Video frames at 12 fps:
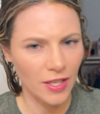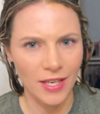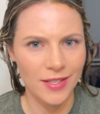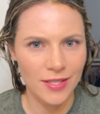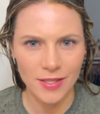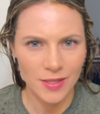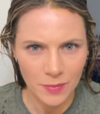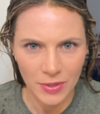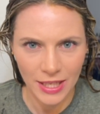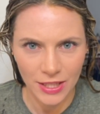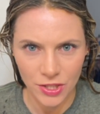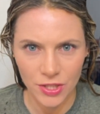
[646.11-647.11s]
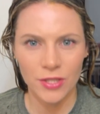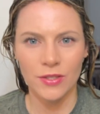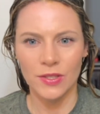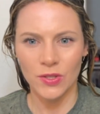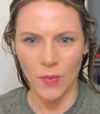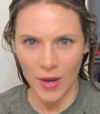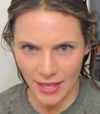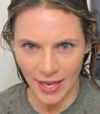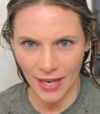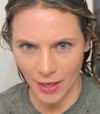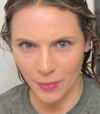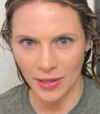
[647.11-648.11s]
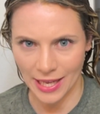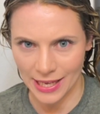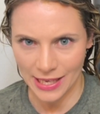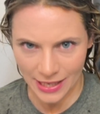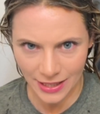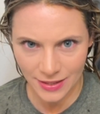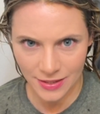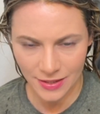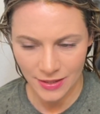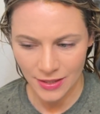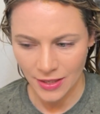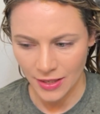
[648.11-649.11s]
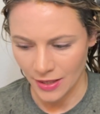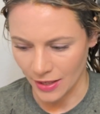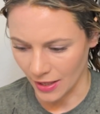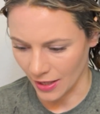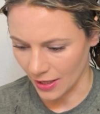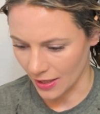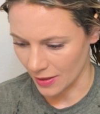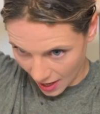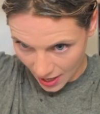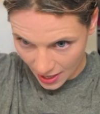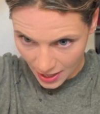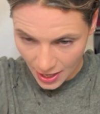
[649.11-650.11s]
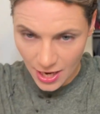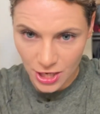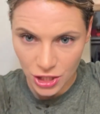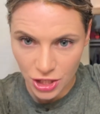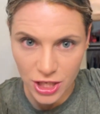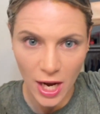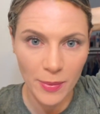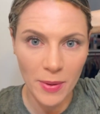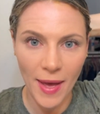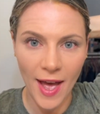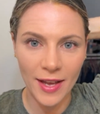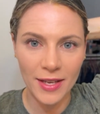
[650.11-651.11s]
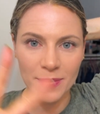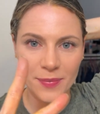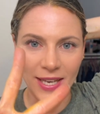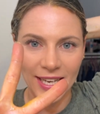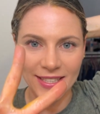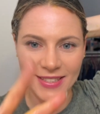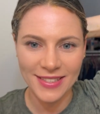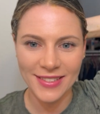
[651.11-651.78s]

And this isn't bleach, so I can apply heat. I shall be back. Bye, guys.